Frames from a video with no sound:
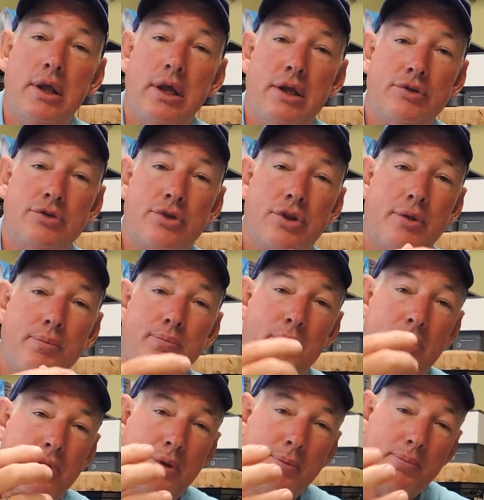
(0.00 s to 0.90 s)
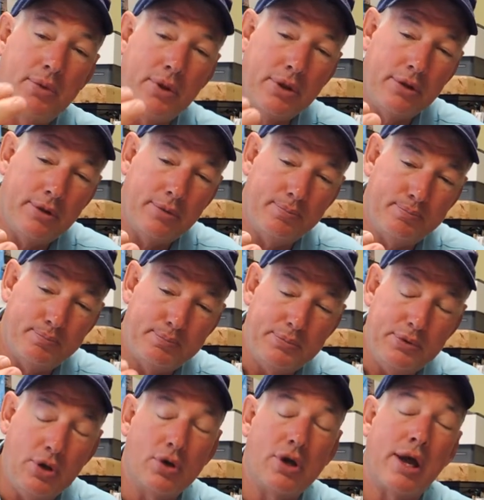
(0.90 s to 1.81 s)
it's the, the
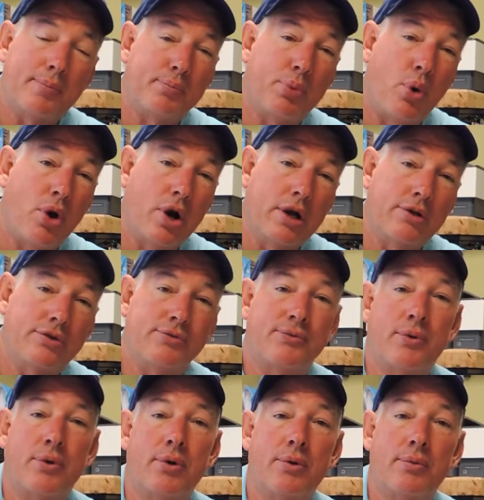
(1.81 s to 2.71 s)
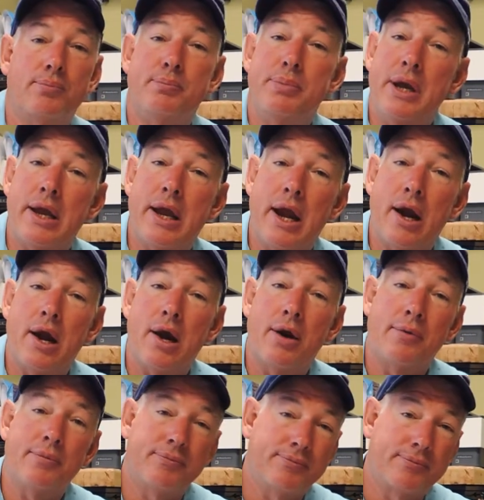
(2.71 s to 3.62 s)
you get points for big
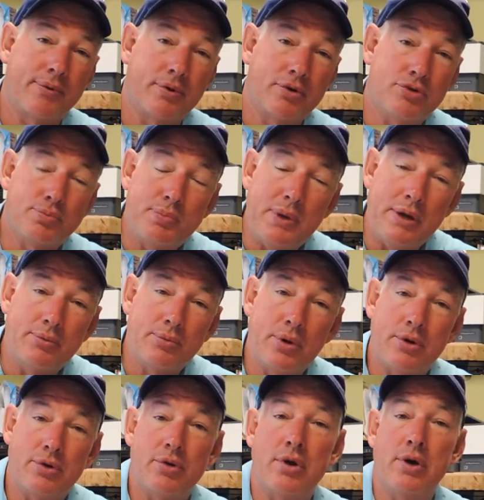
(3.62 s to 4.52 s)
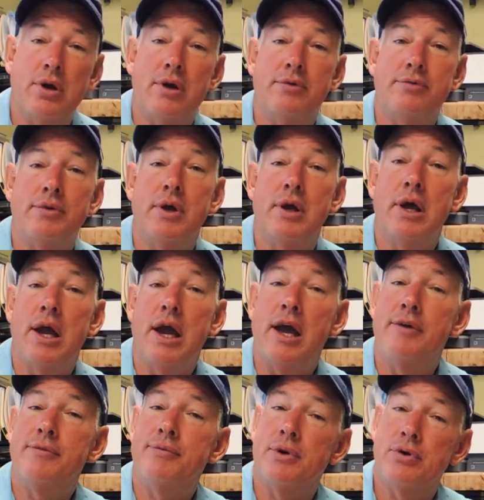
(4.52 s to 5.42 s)
air, for speed retrieve,
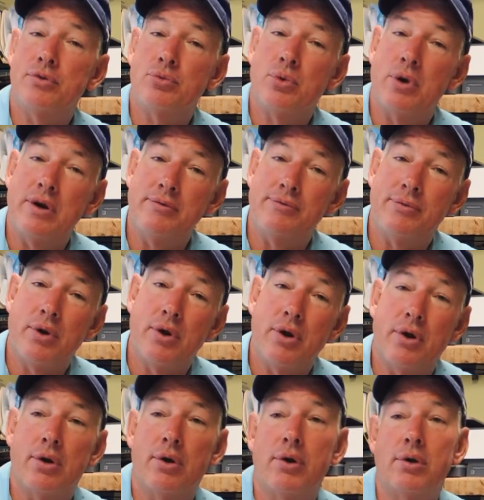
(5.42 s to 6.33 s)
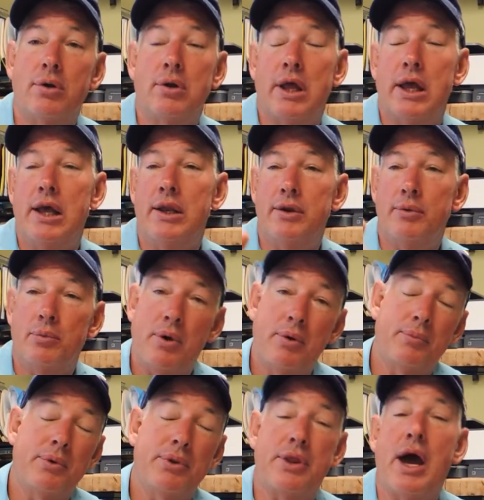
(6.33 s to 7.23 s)
and for Extreme Vertical, and the
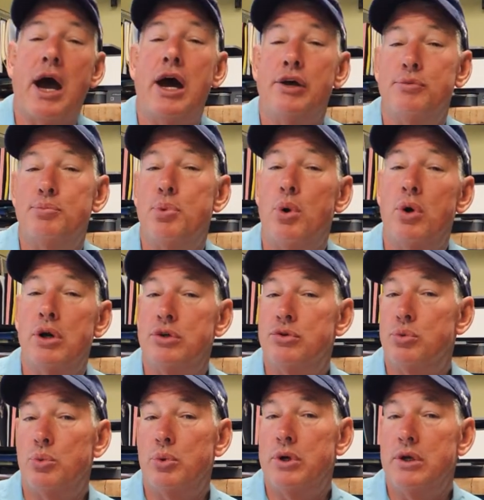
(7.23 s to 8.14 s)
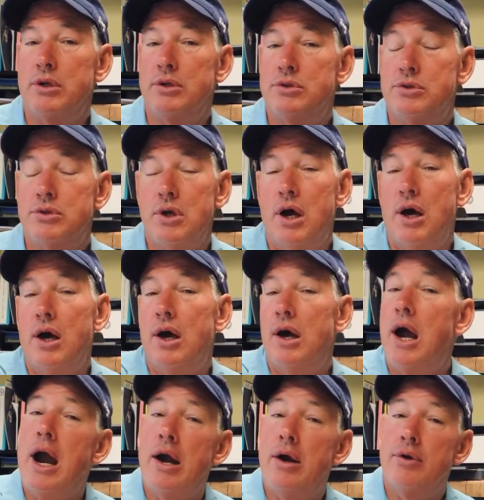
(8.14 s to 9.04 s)
one with the highest points wins
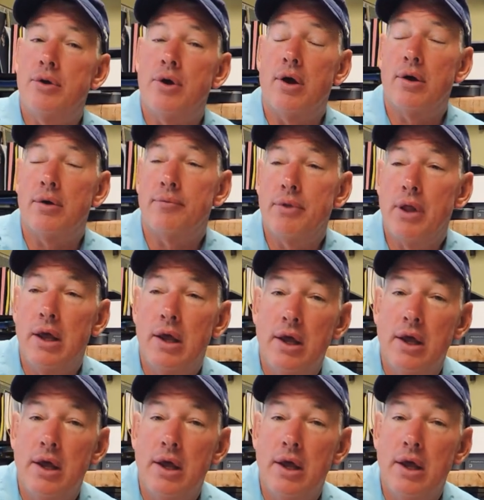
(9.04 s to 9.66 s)
uh, Iron Dog.